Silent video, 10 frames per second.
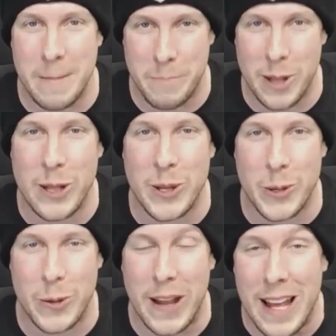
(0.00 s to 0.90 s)

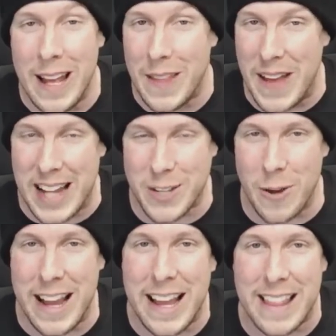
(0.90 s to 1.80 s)
Balloon. That's
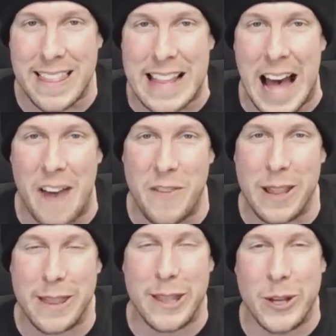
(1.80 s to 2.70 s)
right, Lava
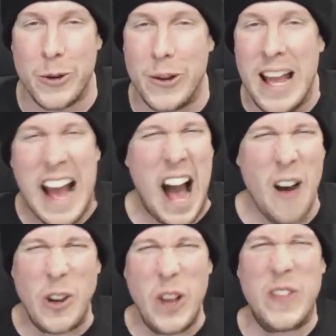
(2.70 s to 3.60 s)
Loon.
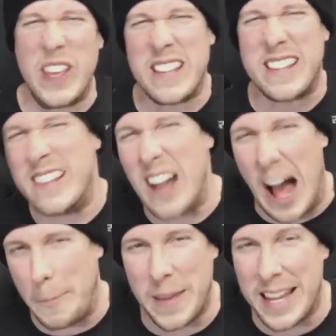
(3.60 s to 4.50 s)
How could this
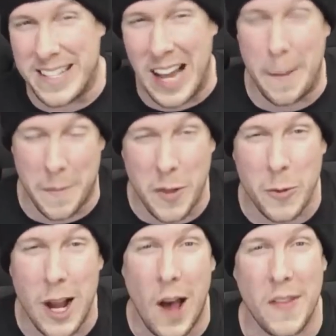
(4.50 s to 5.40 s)
not be top
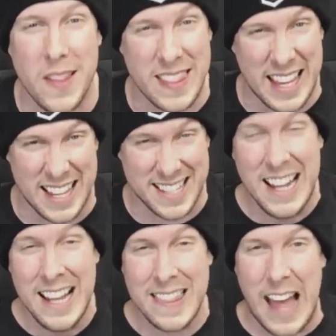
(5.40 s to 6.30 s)
3 on the list?
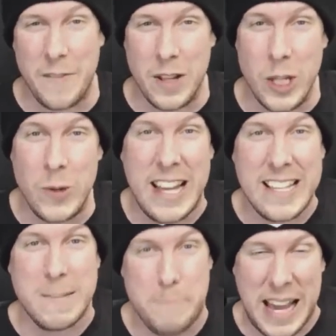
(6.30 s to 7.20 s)
Lava Loon
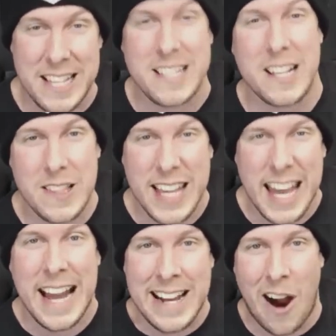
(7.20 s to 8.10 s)
is basically
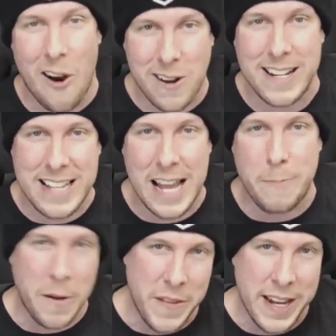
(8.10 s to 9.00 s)
an
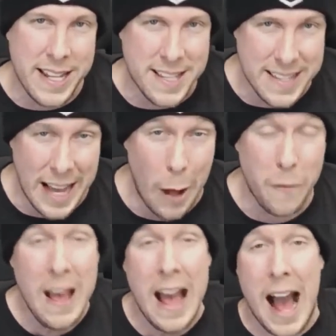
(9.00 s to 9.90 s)
archetype within itself.